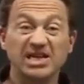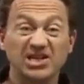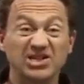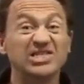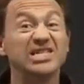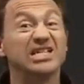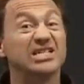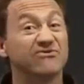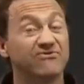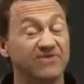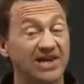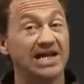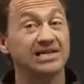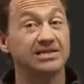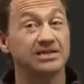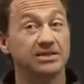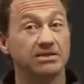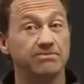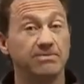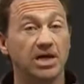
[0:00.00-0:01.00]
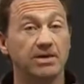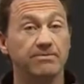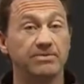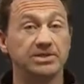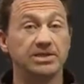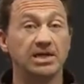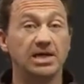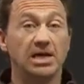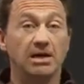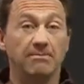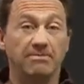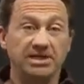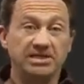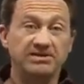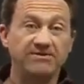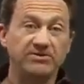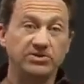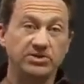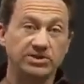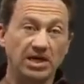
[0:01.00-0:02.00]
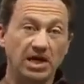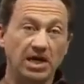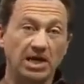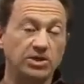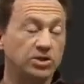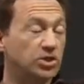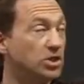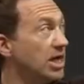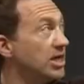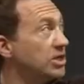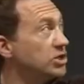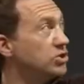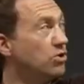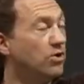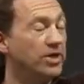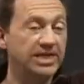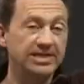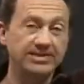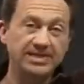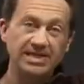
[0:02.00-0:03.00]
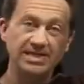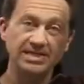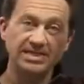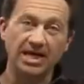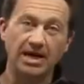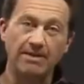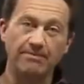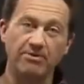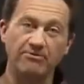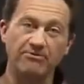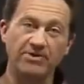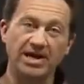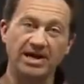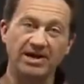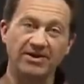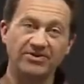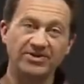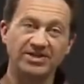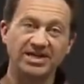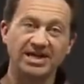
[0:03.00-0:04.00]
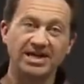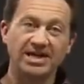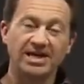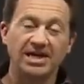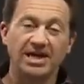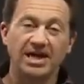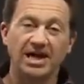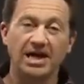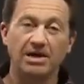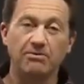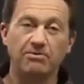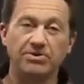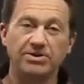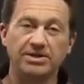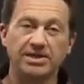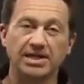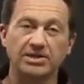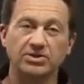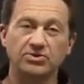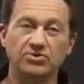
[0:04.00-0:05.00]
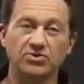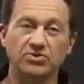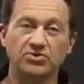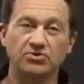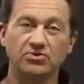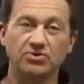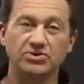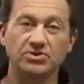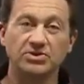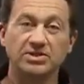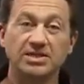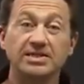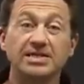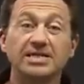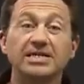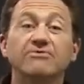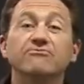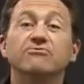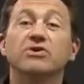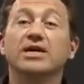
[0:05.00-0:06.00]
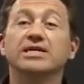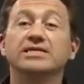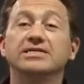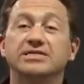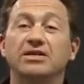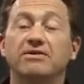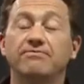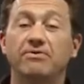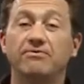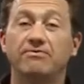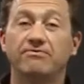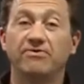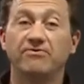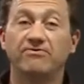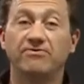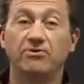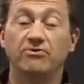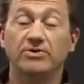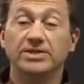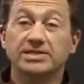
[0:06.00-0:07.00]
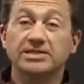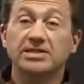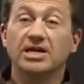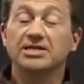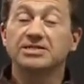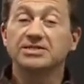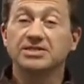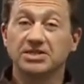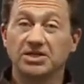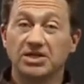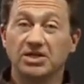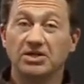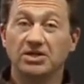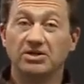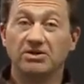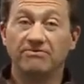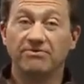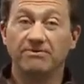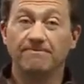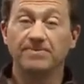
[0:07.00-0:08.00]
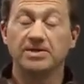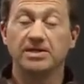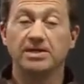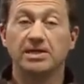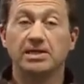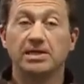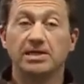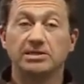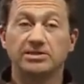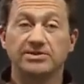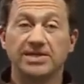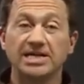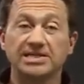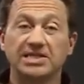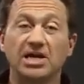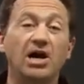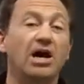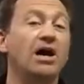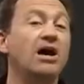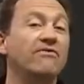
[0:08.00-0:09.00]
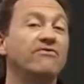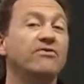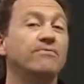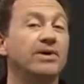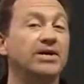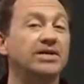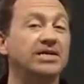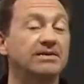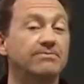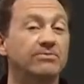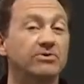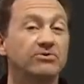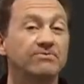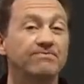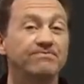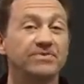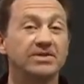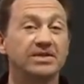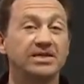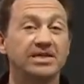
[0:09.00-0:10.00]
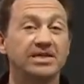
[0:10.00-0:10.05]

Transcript: You can see it's flat at the moment. But as you start uh, joining these up around uh, with the extra straws, you see that it rises up off the floor and starts to curve. So that's half a buckyball.